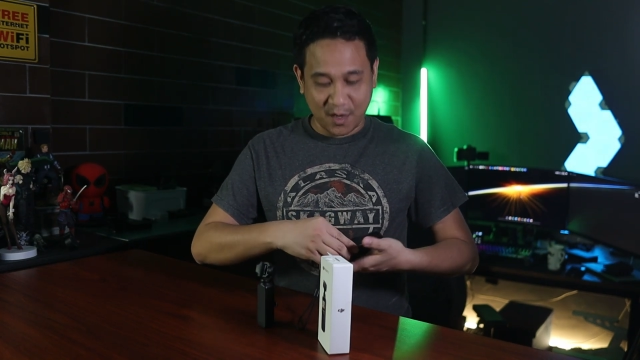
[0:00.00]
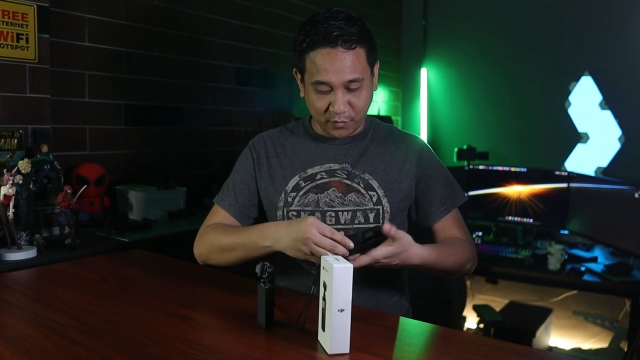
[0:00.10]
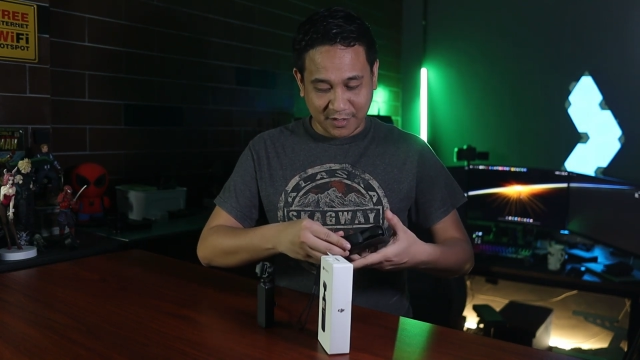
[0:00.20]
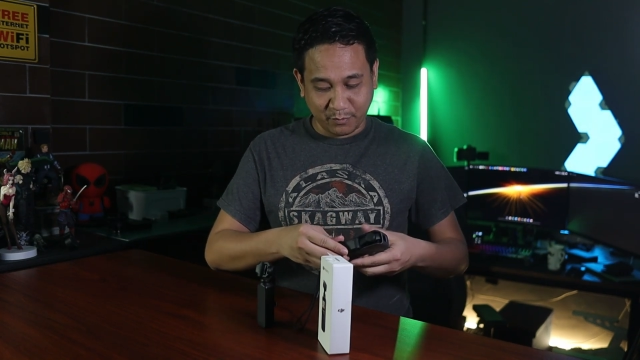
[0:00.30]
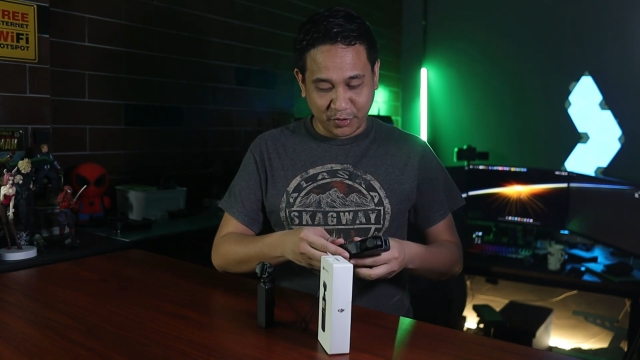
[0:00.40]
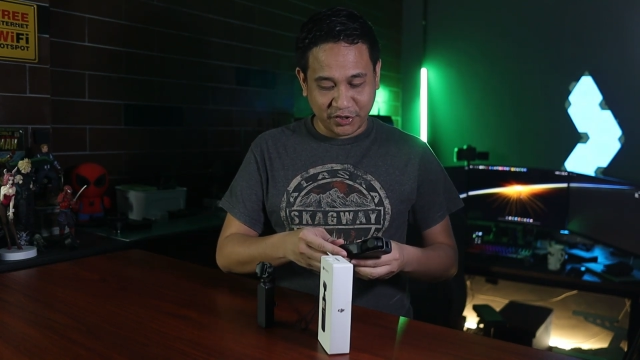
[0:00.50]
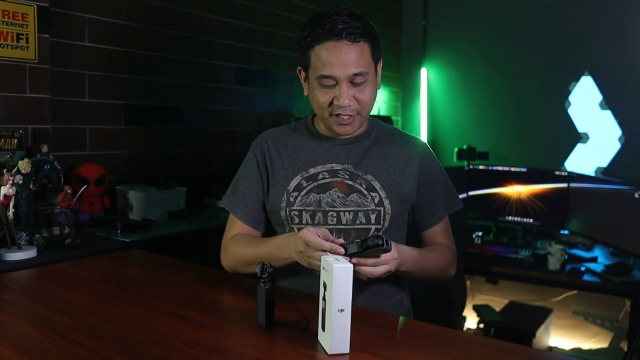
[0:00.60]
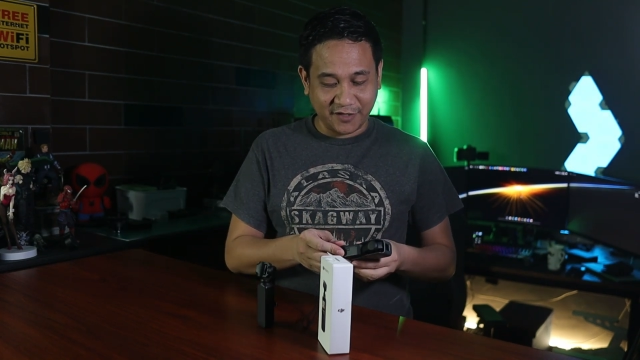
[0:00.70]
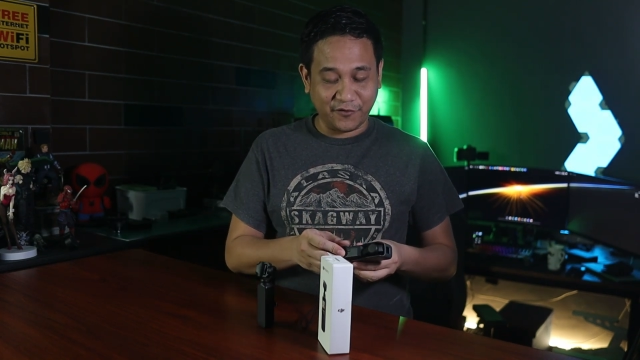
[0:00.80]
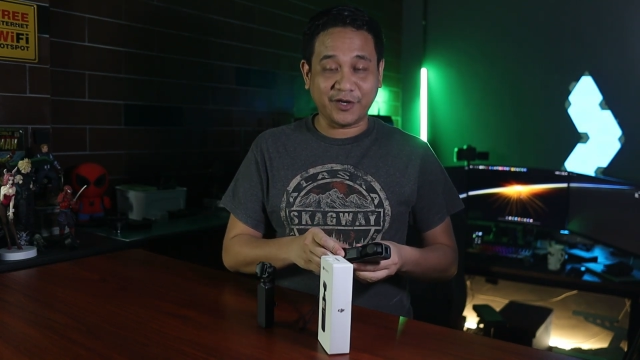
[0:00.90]
I would
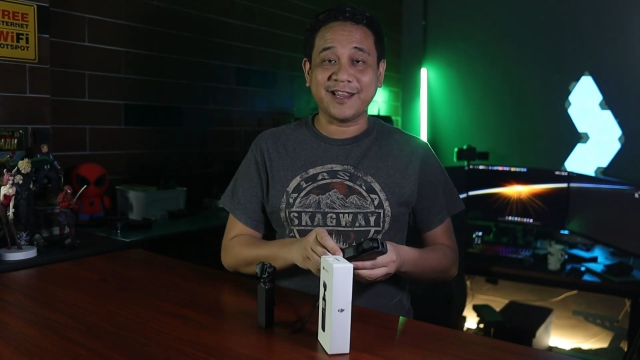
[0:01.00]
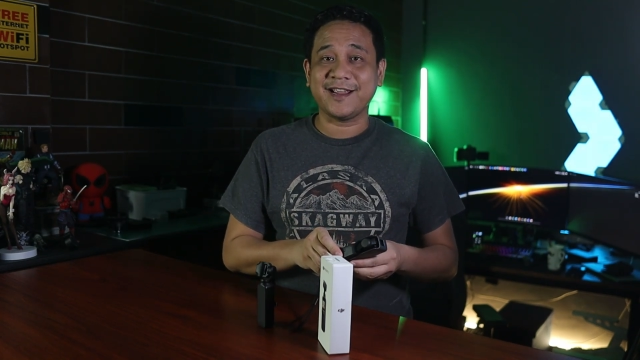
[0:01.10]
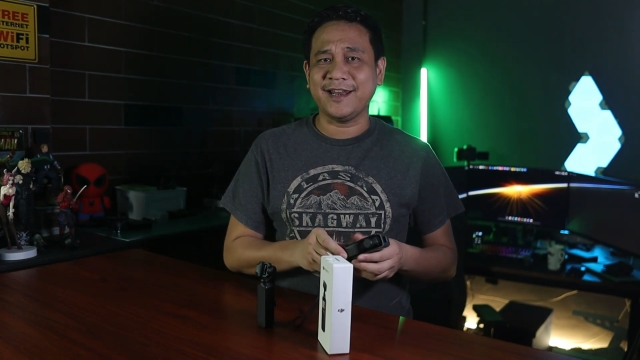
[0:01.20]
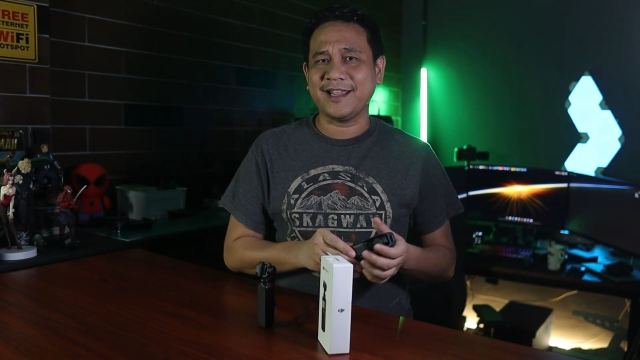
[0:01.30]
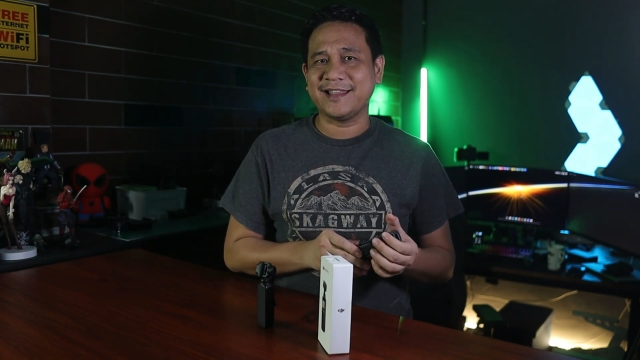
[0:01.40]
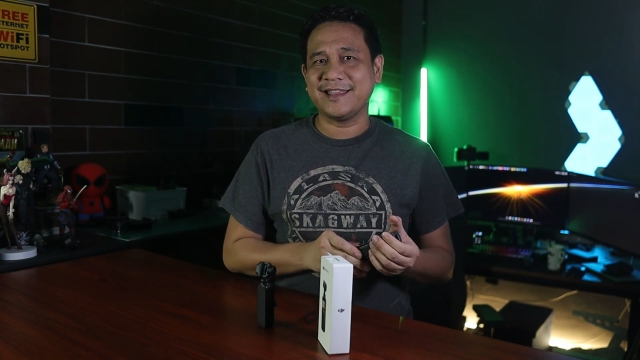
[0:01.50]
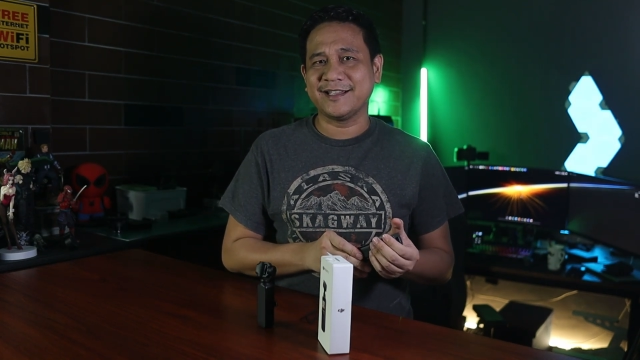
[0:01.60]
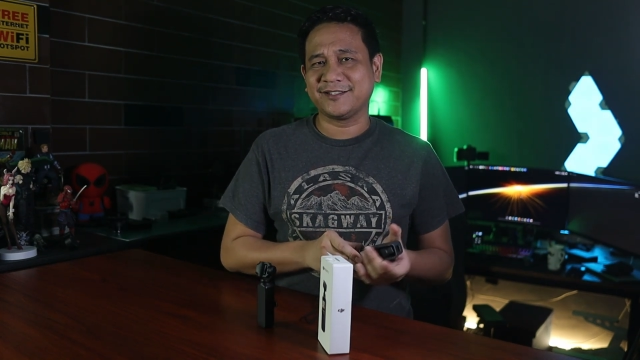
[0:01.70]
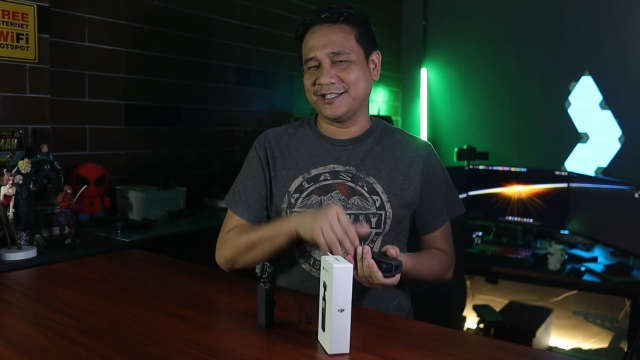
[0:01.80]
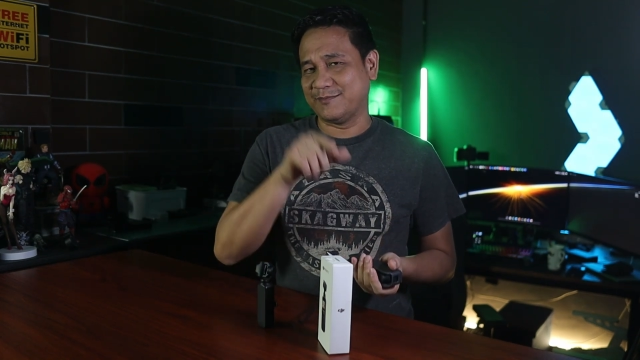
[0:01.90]
appreciate if you can click the
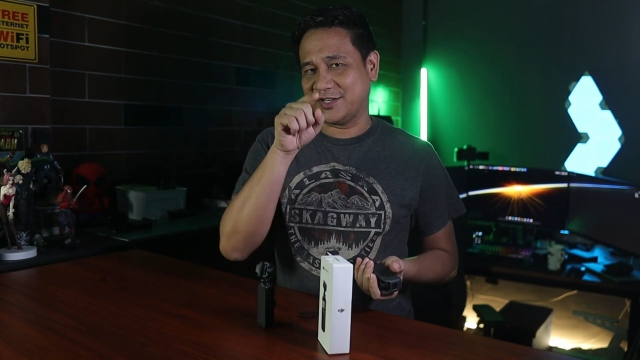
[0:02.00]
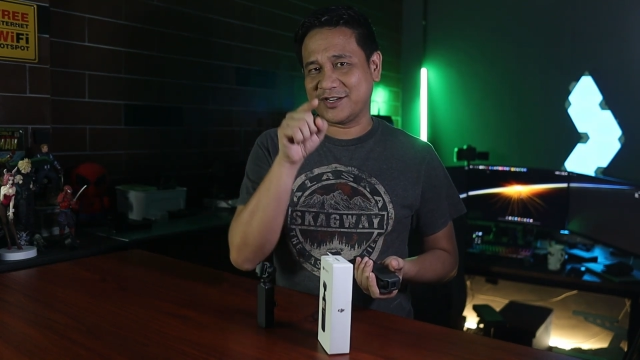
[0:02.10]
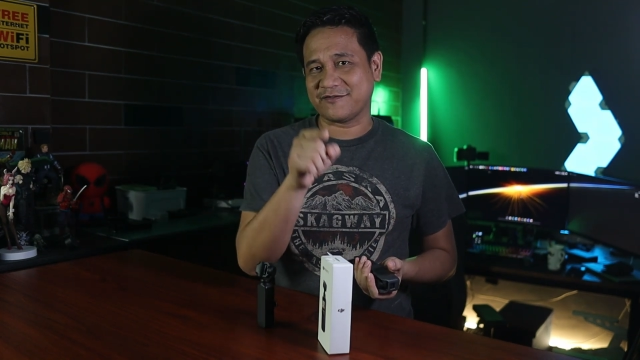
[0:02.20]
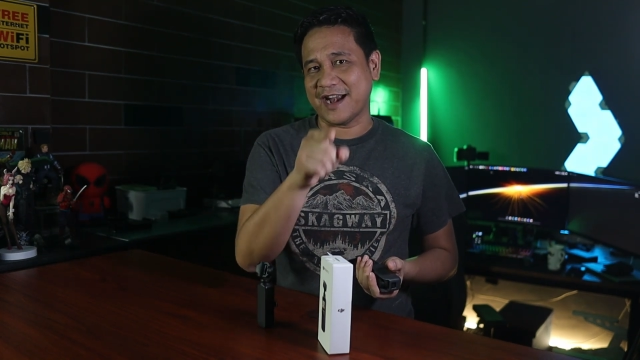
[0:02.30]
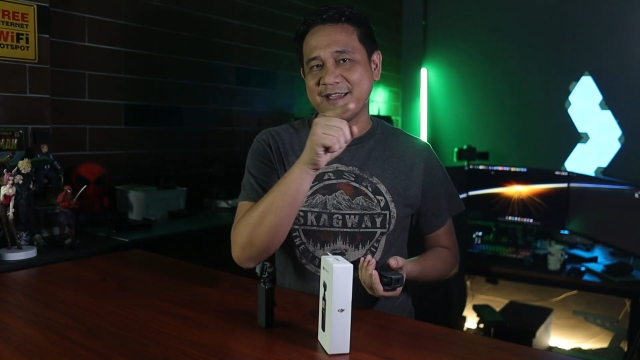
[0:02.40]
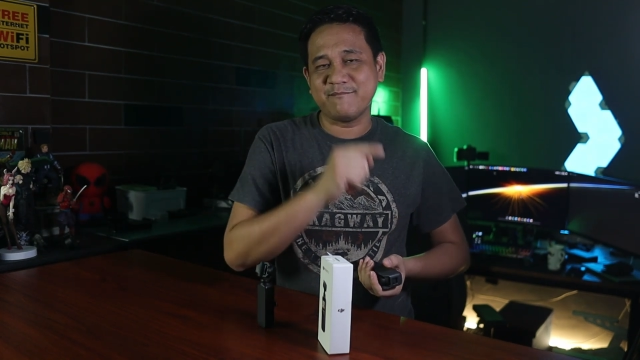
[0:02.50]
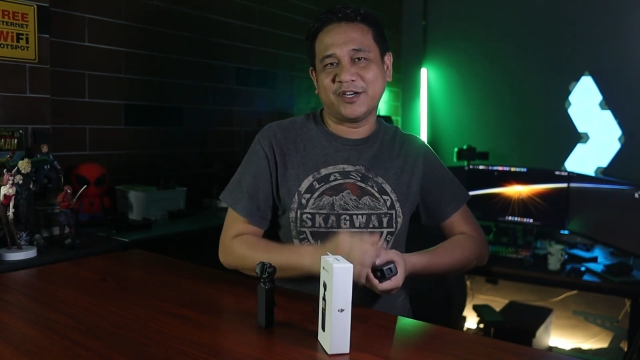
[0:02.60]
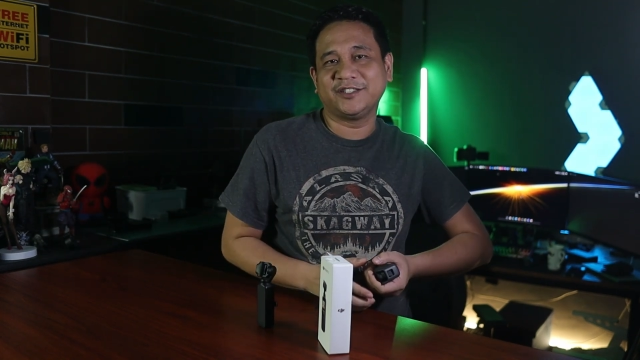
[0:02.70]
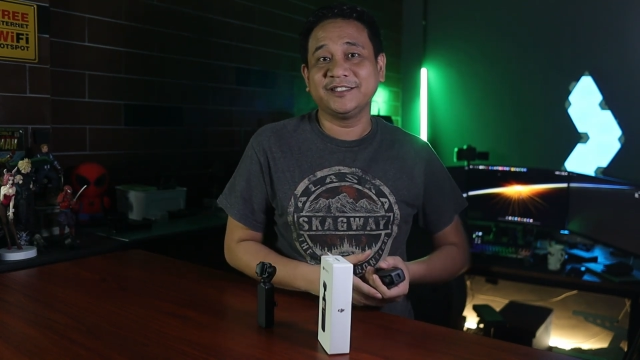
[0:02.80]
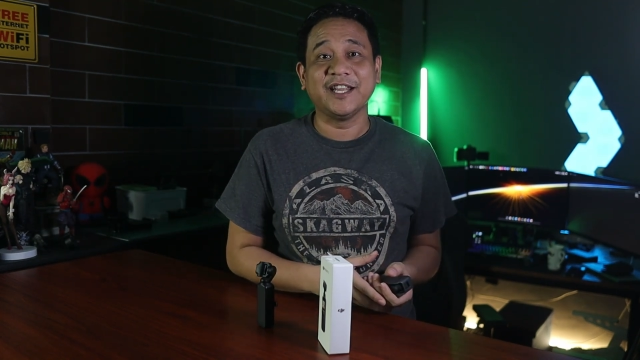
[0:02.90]
subscribe
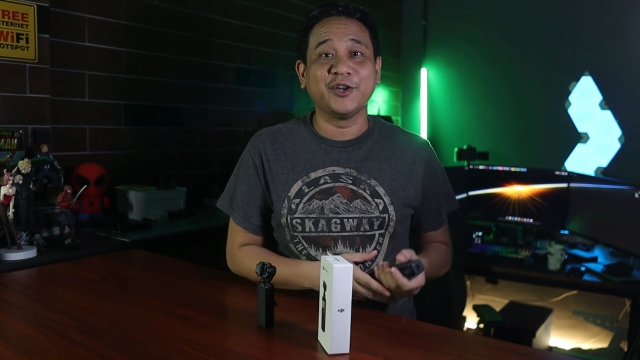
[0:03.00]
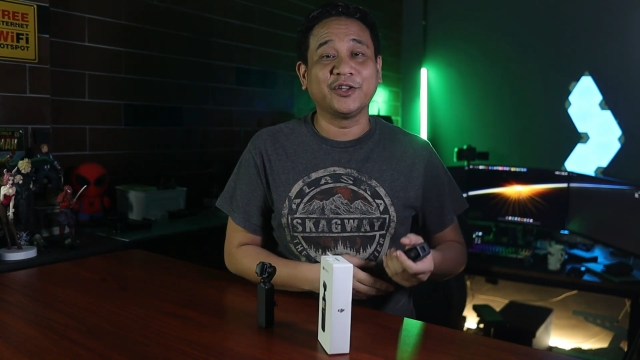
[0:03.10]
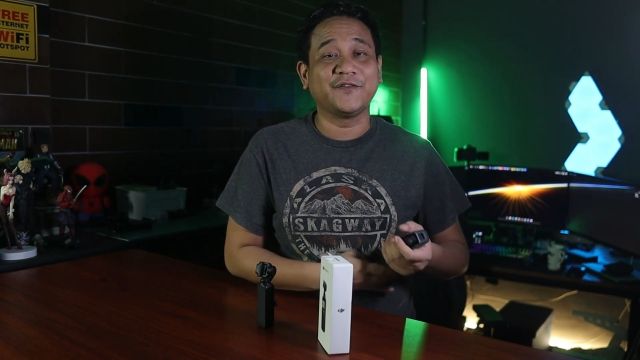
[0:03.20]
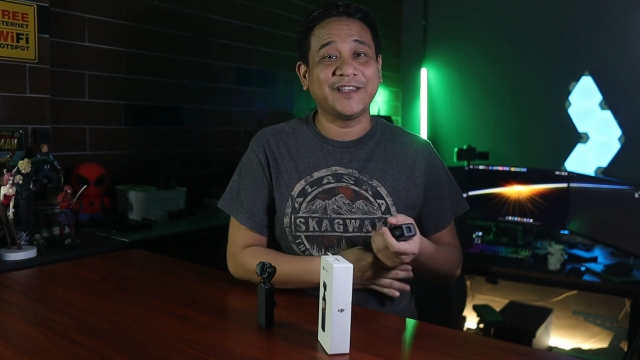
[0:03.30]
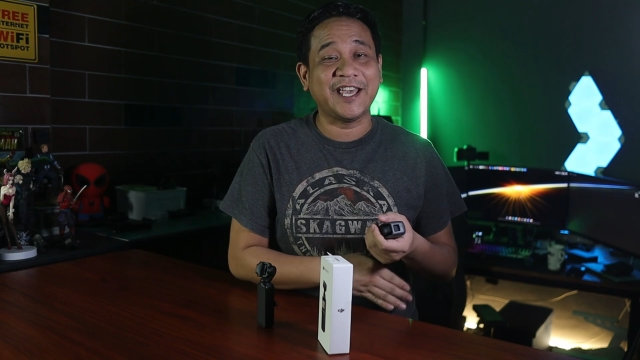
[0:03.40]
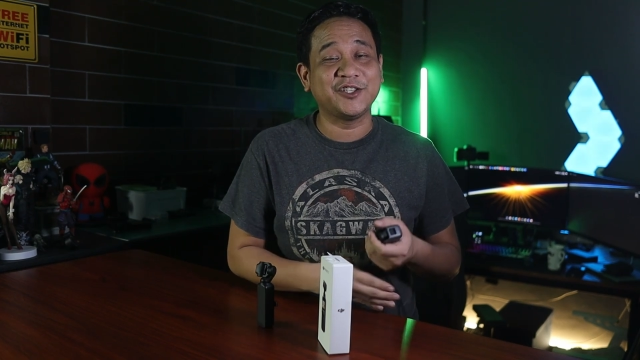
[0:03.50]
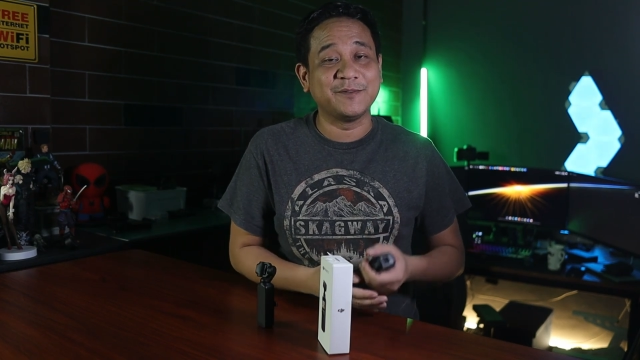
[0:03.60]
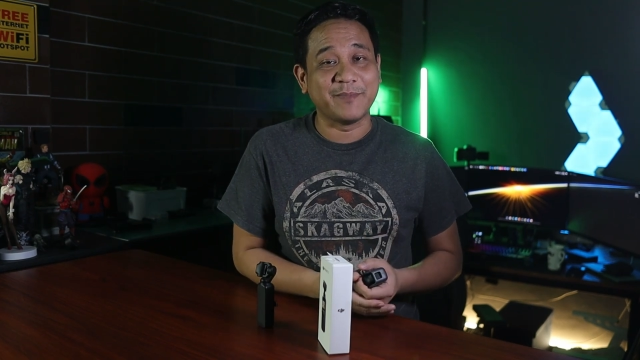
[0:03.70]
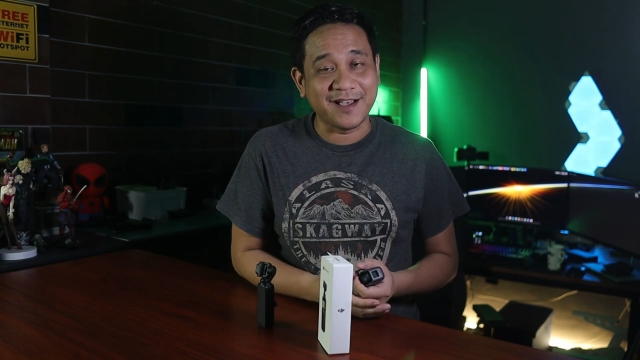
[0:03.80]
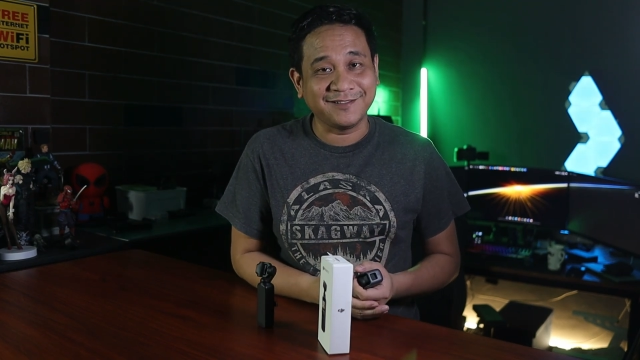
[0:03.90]
button and
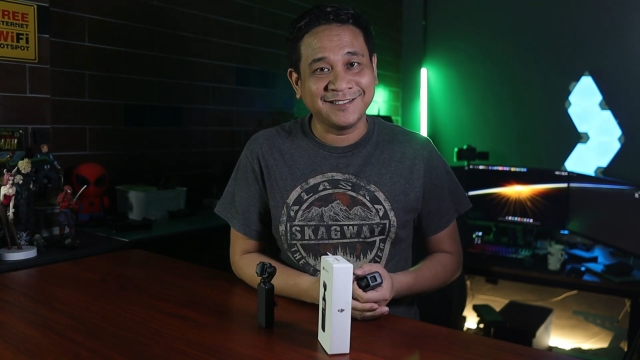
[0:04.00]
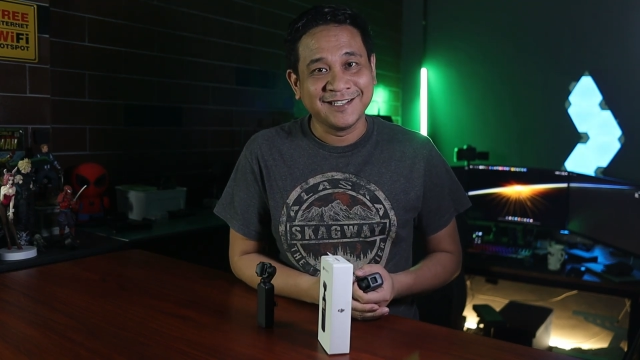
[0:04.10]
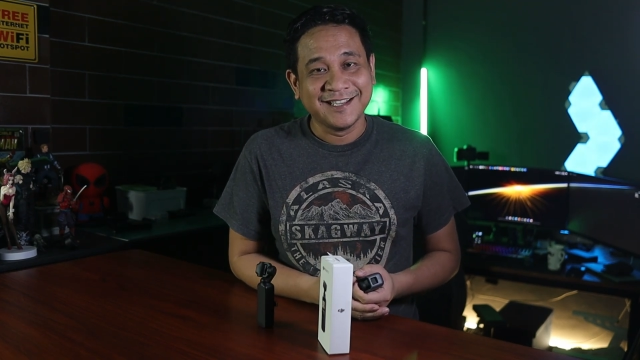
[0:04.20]
notification bell.